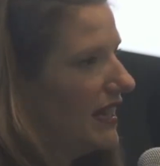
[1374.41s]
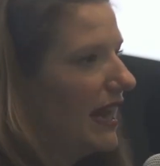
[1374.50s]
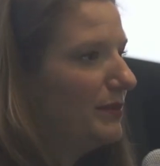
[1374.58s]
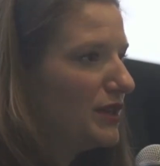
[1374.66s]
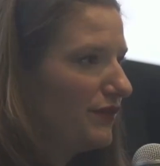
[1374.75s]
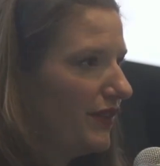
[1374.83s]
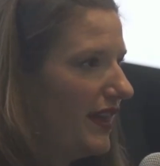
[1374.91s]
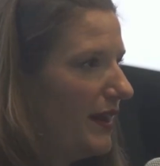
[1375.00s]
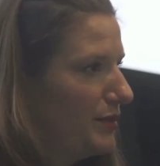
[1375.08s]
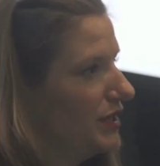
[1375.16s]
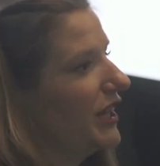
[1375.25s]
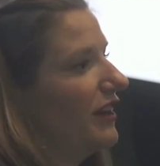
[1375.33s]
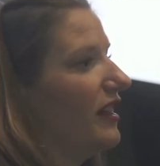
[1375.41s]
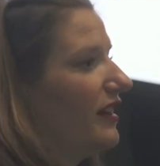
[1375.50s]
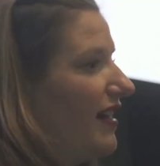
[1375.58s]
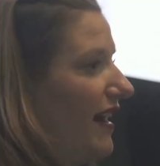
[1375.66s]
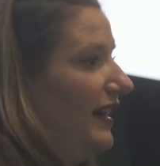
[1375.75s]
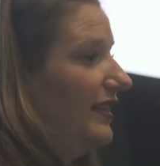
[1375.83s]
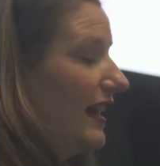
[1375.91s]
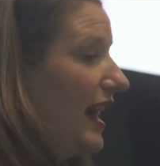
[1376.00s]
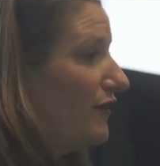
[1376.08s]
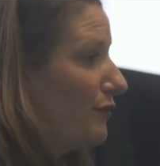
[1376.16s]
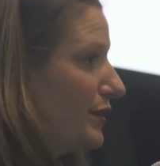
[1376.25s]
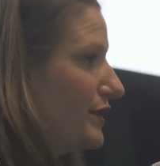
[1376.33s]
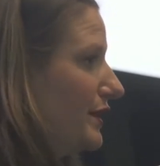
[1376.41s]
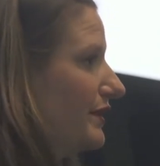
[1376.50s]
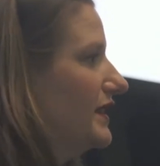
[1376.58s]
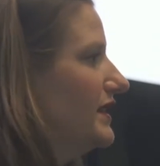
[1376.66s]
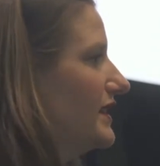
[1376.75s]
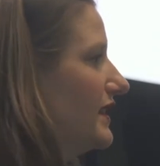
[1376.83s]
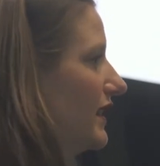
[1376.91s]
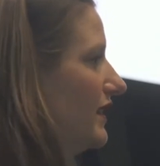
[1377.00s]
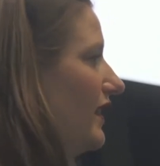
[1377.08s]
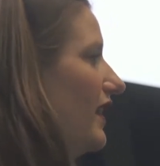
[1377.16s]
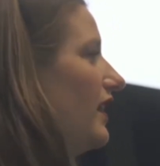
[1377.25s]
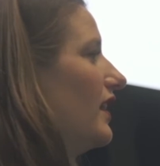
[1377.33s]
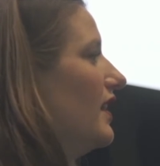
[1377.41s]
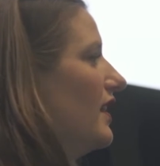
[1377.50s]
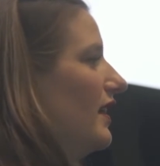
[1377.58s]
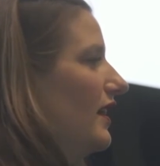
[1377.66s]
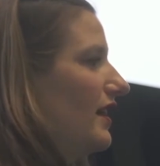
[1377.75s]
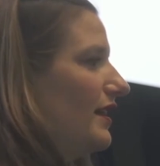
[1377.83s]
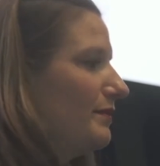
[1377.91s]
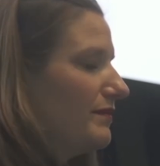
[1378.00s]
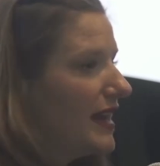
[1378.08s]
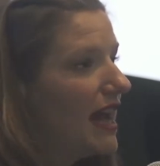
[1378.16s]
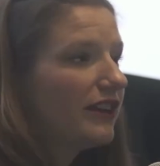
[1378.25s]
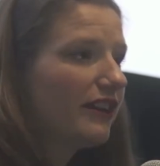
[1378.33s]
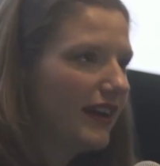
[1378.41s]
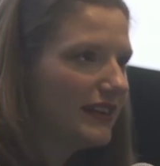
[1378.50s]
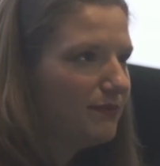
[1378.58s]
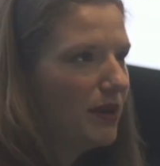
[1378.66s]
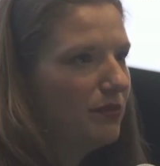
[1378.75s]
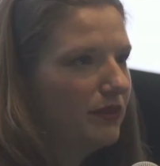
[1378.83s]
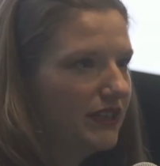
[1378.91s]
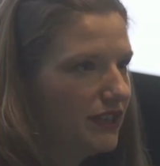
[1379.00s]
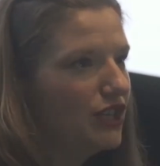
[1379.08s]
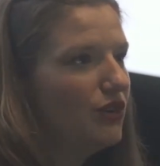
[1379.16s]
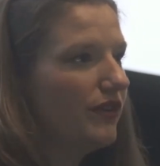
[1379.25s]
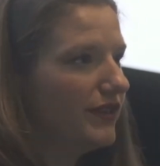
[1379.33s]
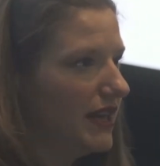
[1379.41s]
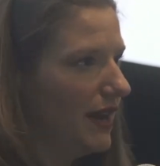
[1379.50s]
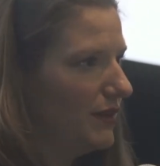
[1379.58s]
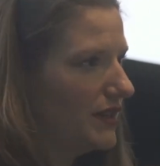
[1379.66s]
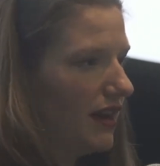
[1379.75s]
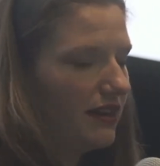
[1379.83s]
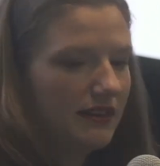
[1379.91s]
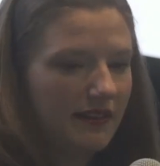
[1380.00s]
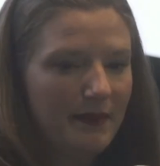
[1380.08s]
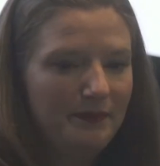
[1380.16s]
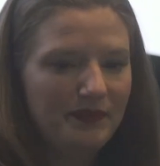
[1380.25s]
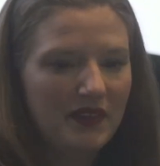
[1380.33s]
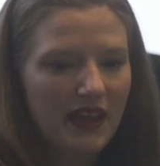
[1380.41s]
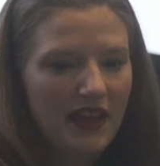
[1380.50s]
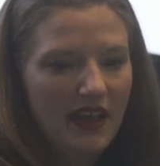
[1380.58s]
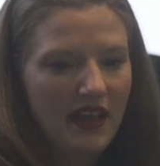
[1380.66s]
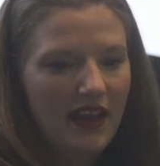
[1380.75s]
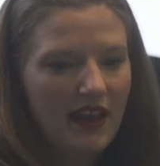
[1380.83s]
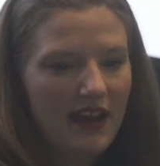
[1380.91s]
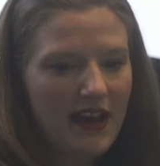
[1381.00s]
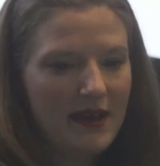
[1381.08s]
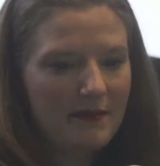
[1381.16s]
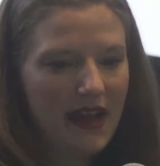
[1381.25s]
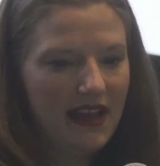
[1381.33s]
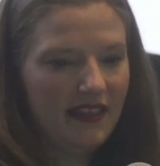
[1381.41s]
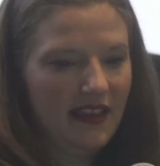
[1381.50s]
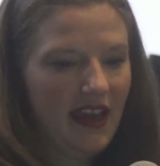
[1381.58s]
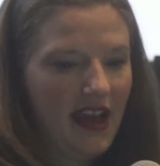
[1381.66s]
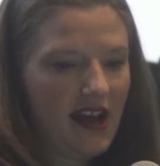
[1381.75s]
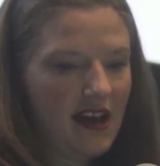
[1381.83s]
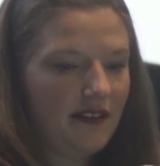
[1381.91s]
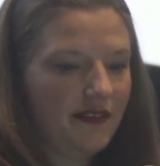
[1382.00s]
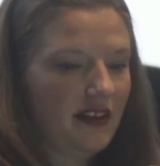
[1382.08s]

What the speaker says: type. So for that particular client, they have personas that they categorize people into every time we talk to them. And they have